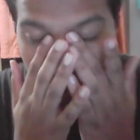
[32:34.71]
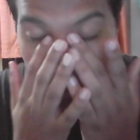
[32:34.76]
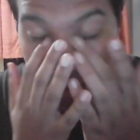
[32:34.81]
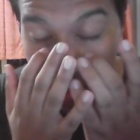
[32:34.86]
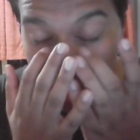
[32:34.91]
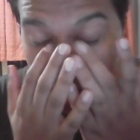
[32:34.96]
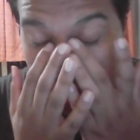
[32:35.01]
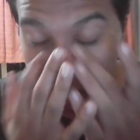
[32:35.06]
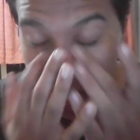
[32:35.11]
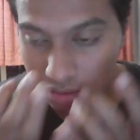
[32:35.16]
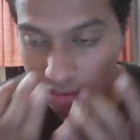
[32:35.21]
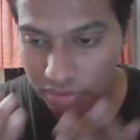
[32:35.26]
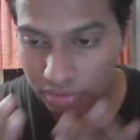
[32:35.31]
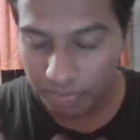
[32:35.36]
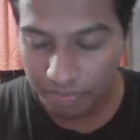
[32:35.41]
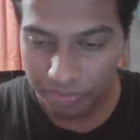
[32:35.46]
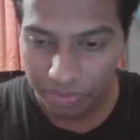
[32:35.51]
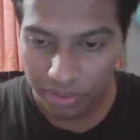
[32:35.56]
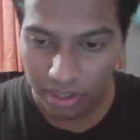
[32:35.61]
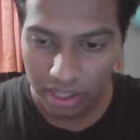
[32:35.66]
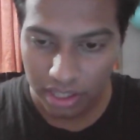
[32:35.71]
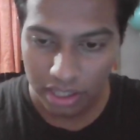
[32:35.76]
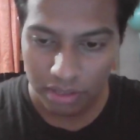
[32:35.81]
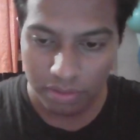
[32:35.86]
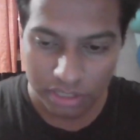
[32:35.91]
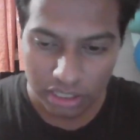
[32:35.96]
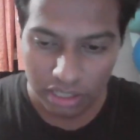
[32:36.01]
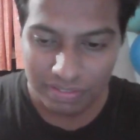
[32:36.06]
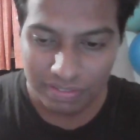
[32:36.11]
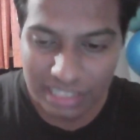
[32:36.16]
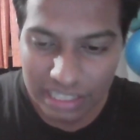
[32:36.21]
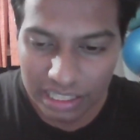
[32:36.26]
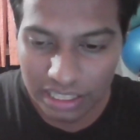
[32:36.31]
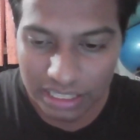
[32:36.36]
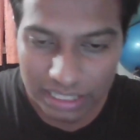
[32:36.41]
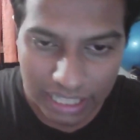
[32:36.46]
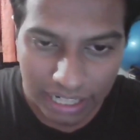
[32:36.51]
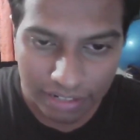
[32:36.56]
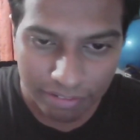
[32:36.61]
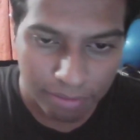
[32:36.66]
So she was obviously
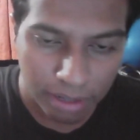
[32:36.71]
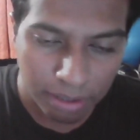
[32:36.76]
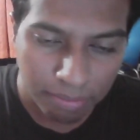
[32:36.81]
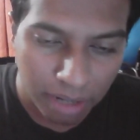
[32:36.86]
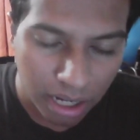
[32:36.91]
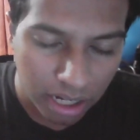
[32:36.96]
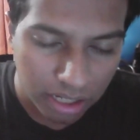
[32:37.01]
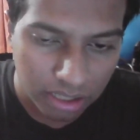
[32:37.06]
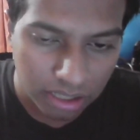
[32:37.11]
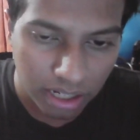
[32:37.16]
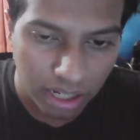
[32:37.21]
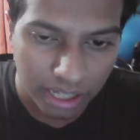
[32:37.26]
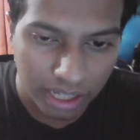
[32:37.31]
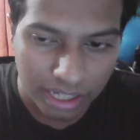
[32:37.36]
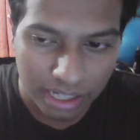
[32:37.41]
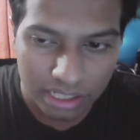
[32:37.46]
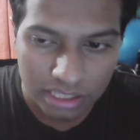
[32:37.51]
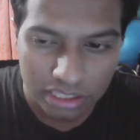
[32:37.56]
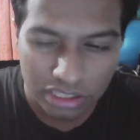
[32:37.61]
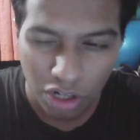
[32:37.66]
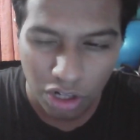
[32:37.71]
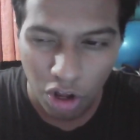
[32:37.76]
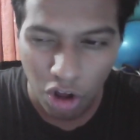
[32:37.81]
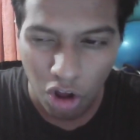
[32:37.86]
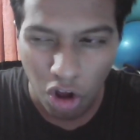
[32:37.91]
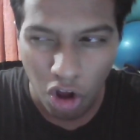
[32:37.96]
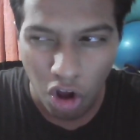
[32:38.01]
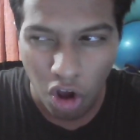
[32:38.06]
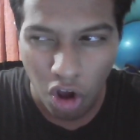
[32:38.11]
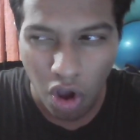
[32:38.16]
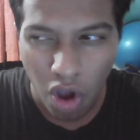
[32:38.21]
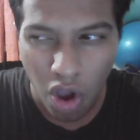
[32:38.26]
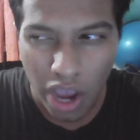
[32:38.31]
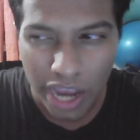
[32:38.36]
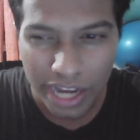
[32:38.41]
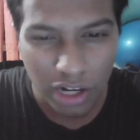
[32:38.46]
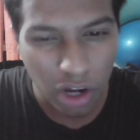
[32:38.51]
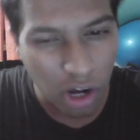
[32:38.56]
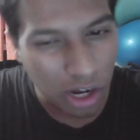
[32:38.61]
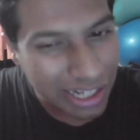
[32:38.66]
saved by Martha, I guess,
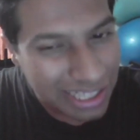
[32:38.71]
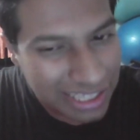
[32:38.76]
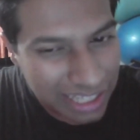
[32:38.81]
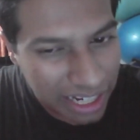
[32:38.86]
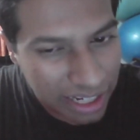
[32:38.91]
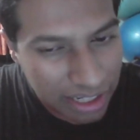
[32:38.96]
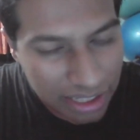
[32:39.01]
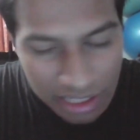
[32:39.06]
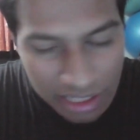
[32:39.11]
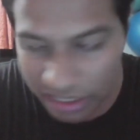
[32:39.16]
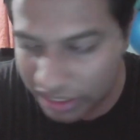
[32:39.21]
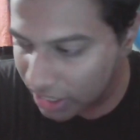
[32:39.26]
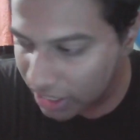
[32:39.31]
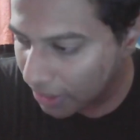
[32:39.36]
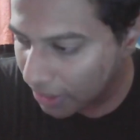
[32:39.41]
in all cycles.